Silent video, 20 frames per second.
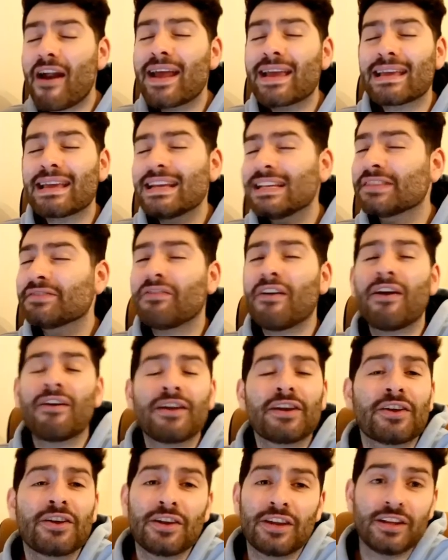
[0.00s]
is very
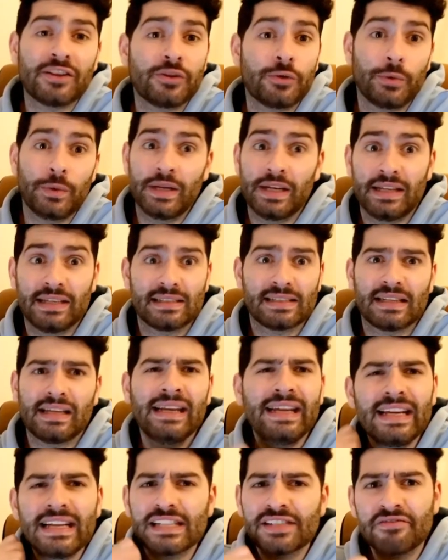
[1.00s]
good at doing this.
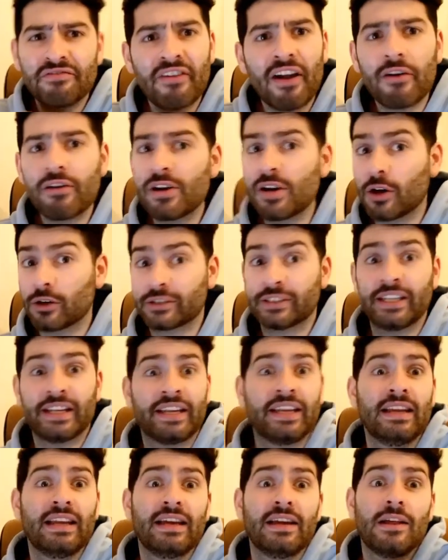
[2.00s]
He is very
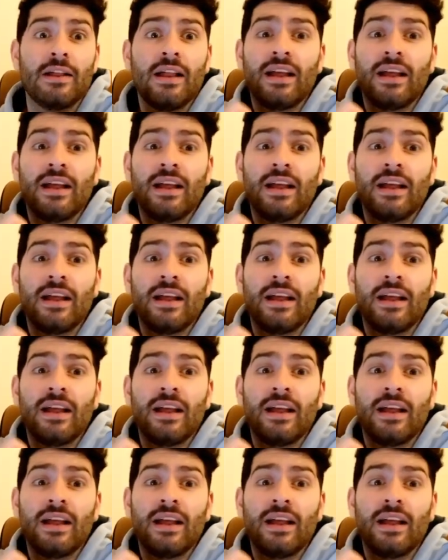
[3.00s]
articulate.